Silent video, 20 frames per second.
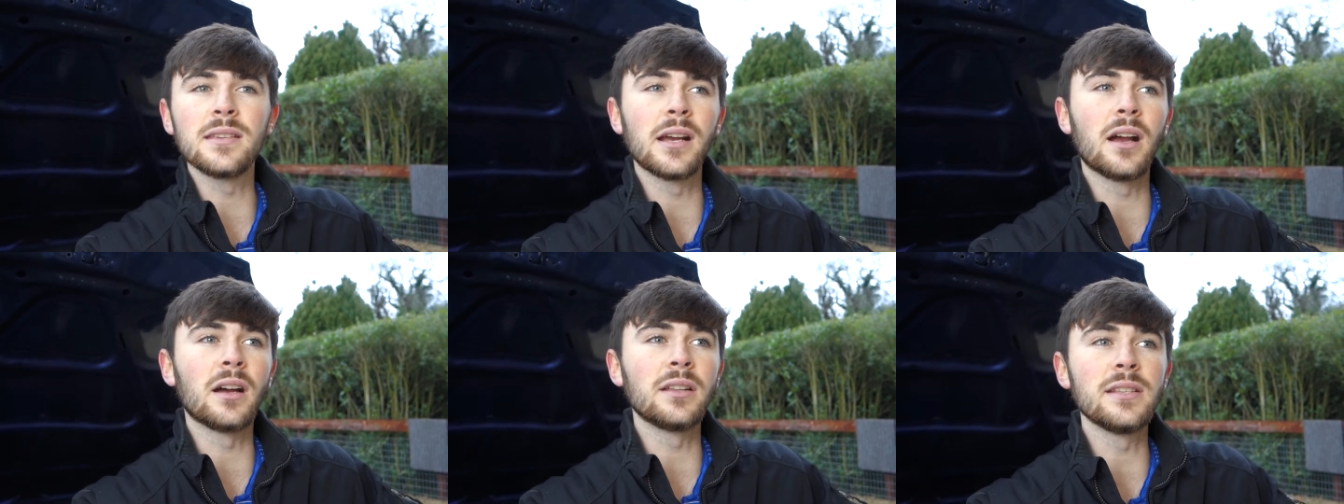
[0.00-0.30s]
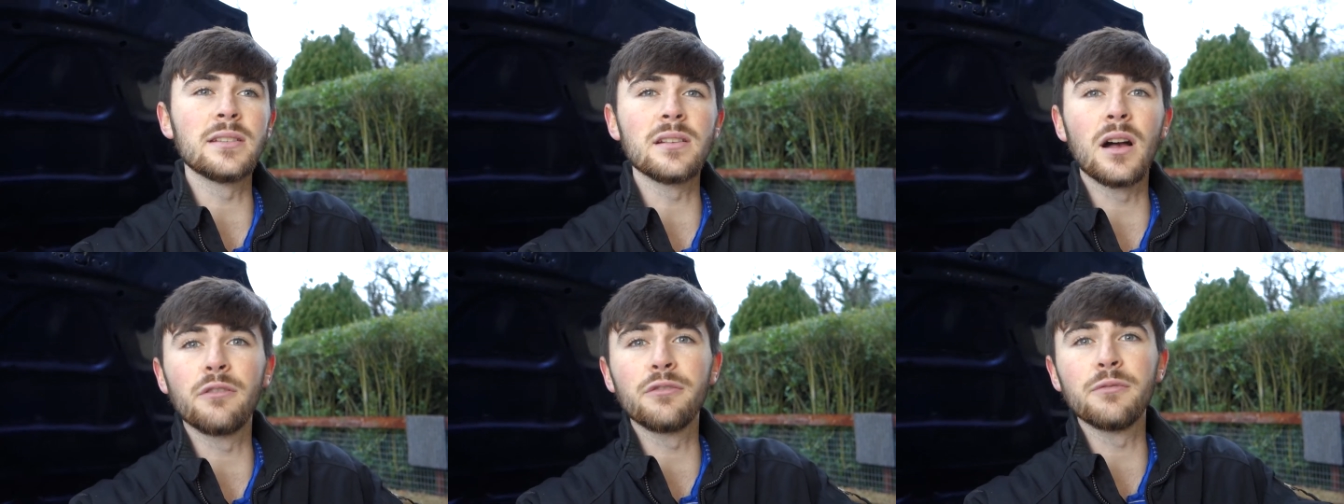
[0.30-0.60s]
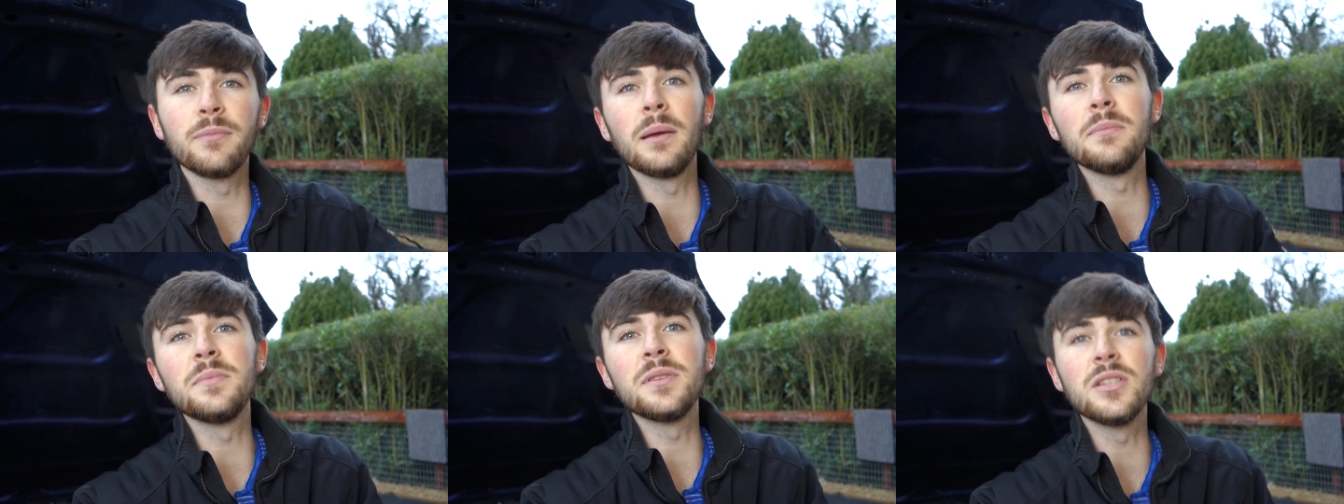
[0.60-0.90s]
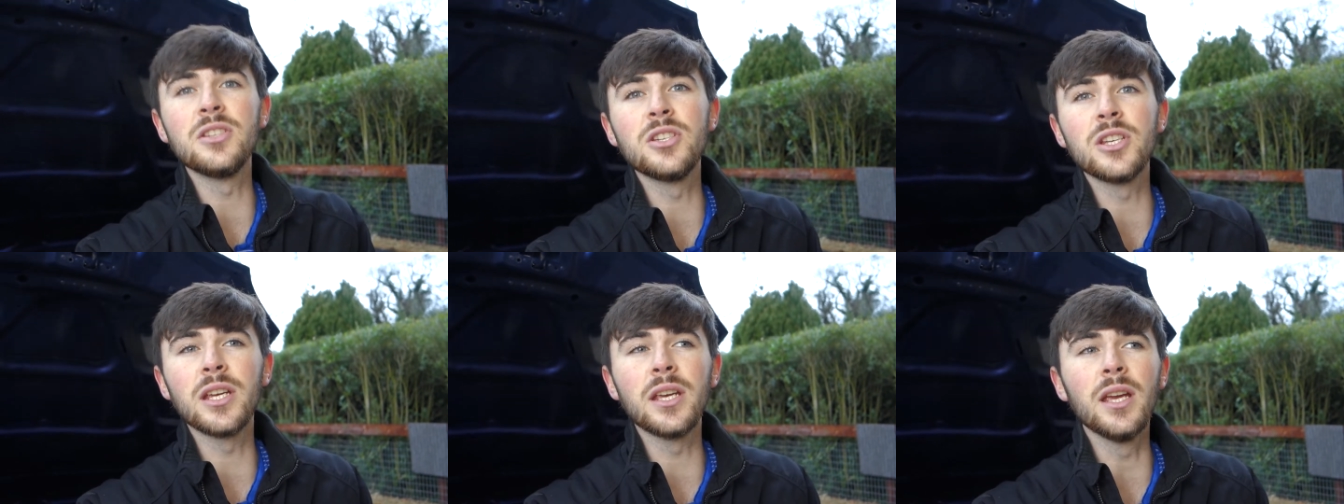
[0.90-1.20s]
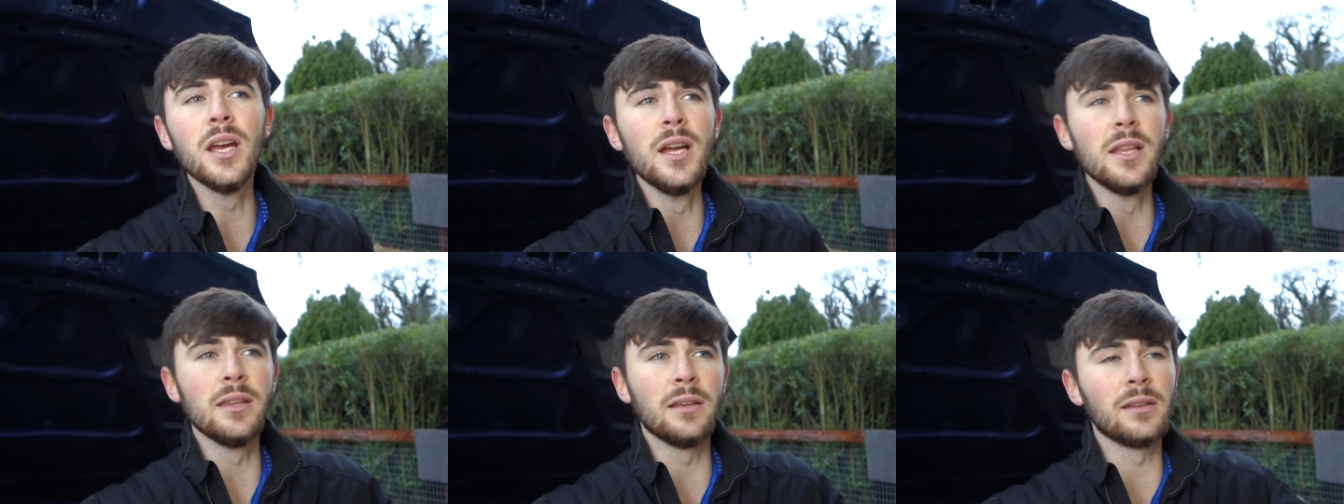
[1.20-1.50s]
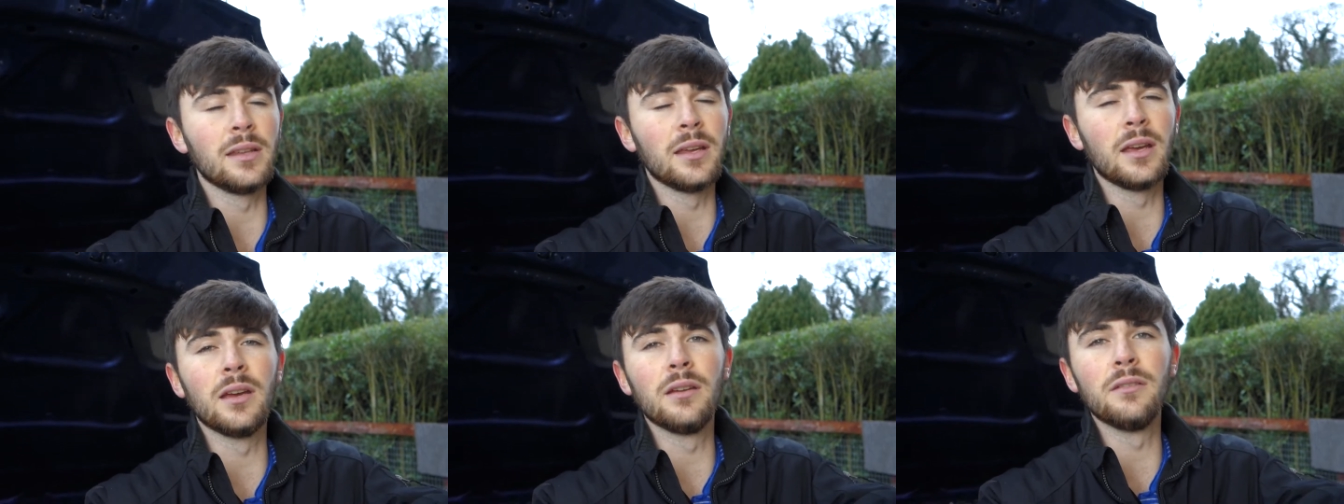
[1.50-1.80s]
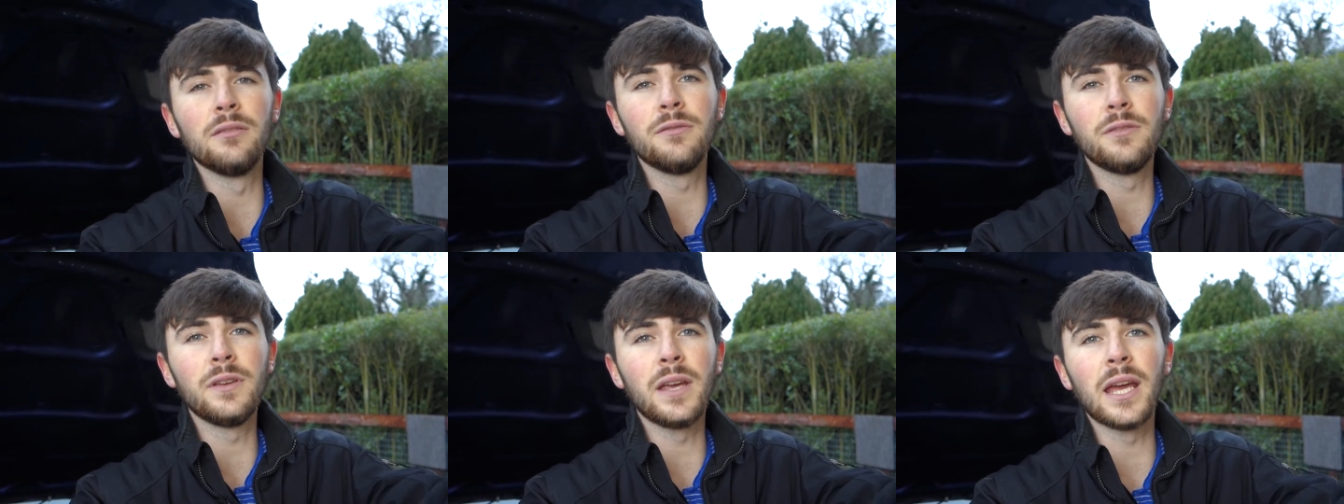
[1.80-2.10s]
I got these all from MCG,
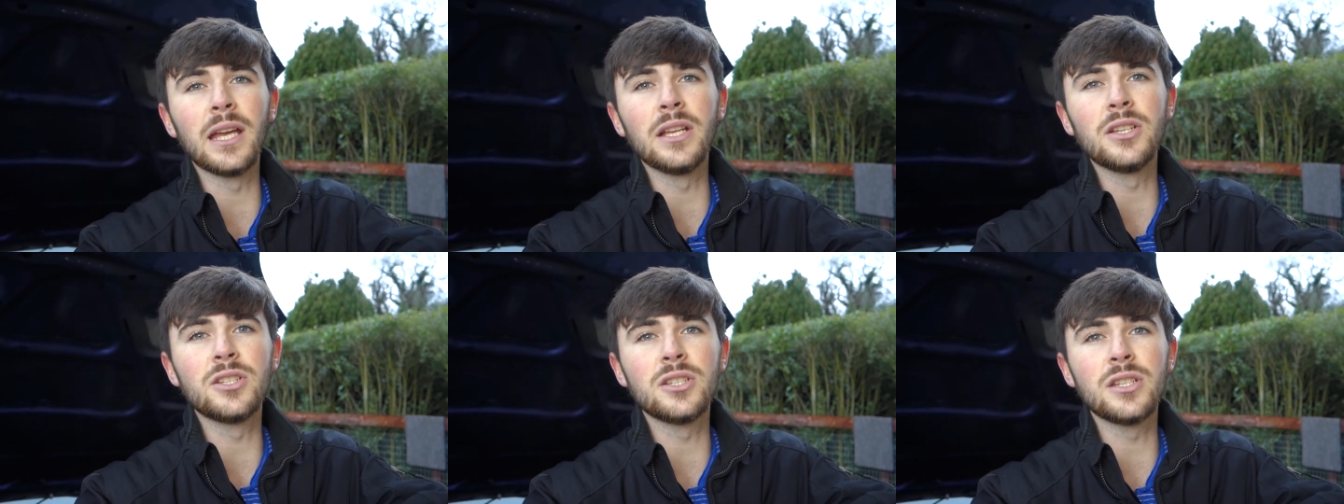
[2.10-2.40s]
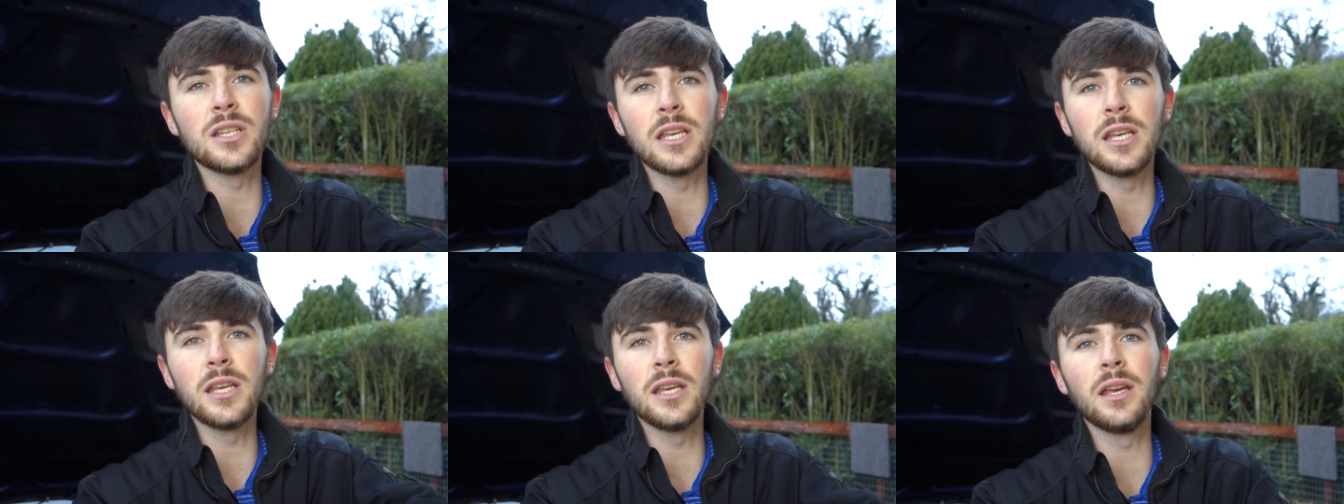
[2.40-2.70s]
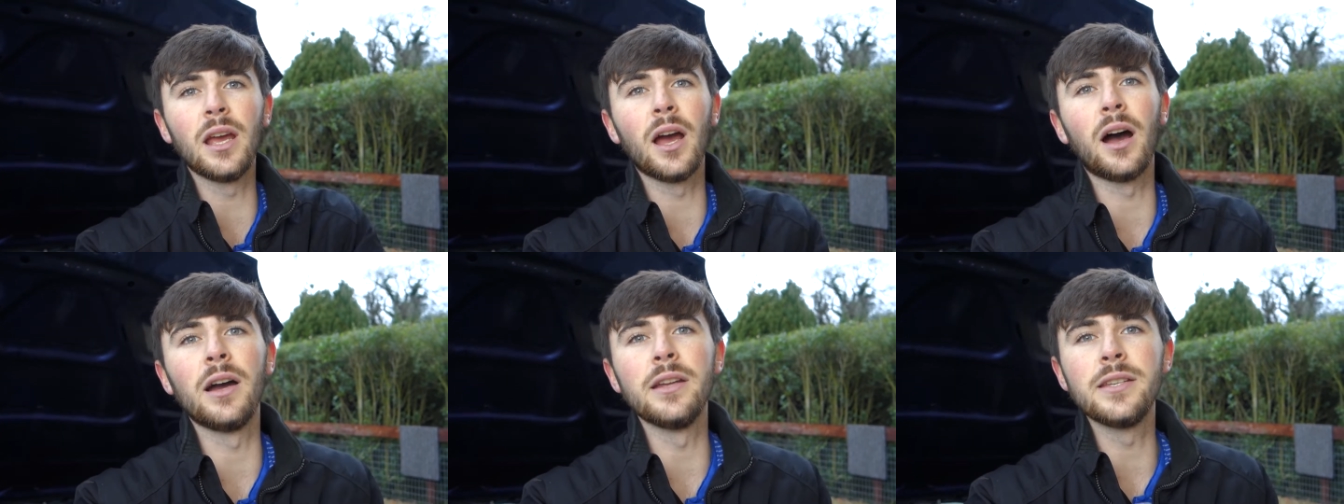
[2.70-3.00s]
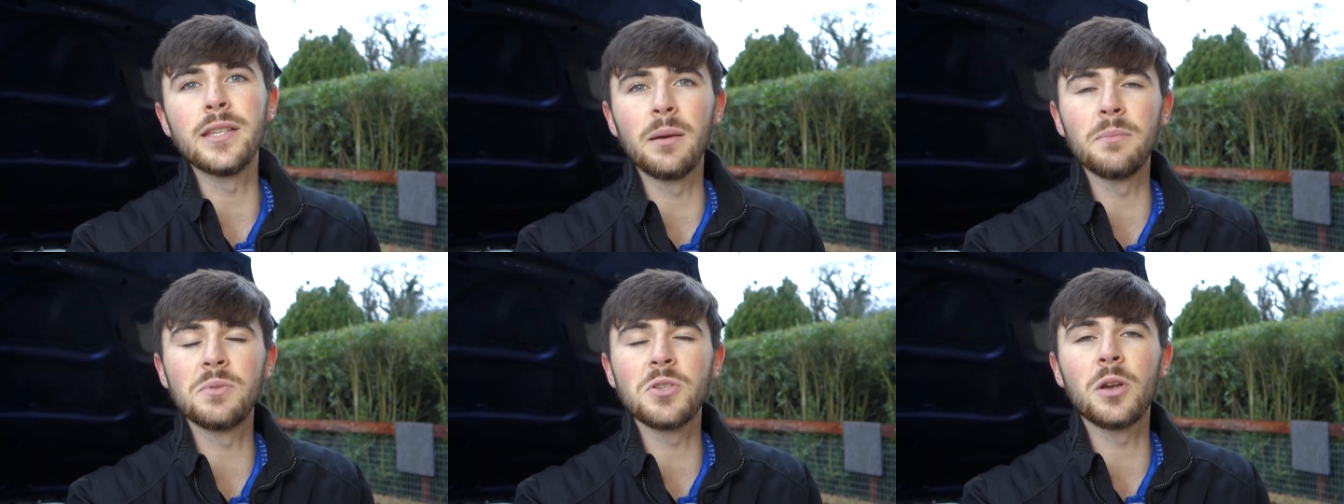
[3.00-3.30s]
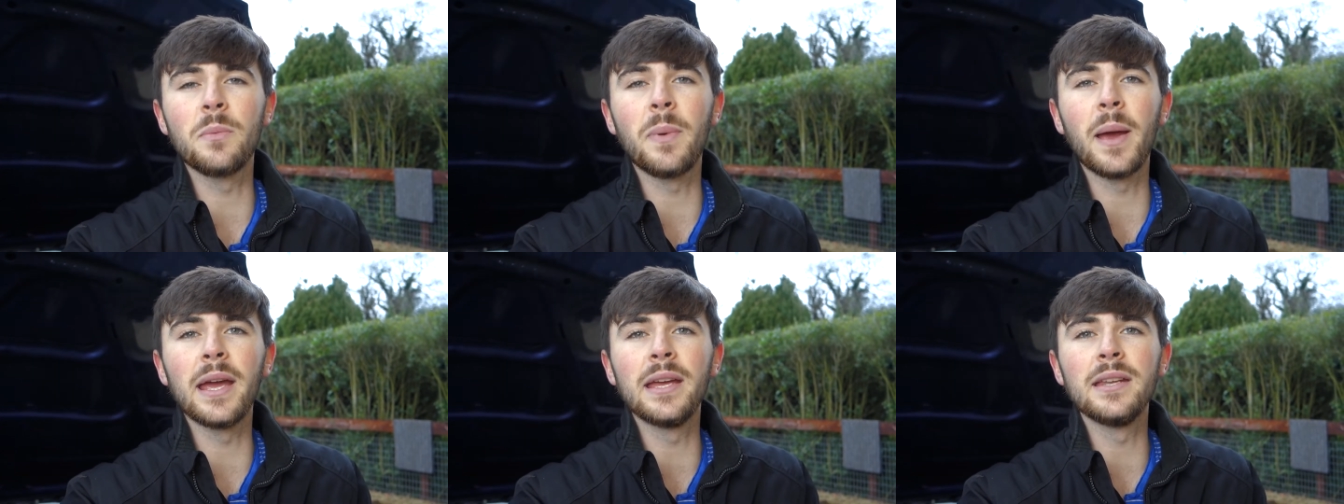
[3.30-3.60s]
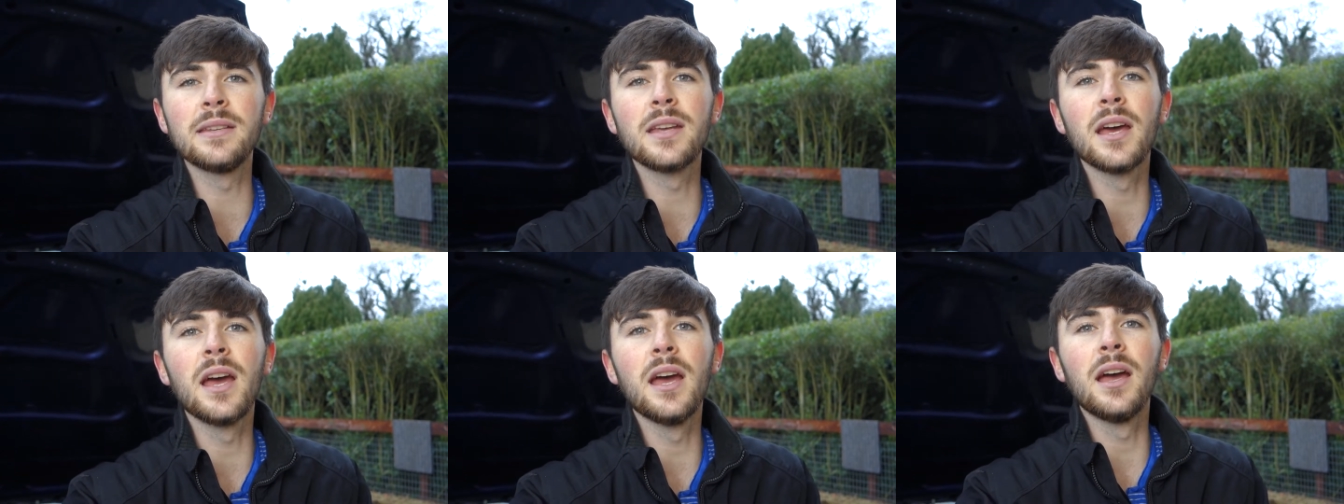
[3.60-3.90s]
the VHT high temperature paint.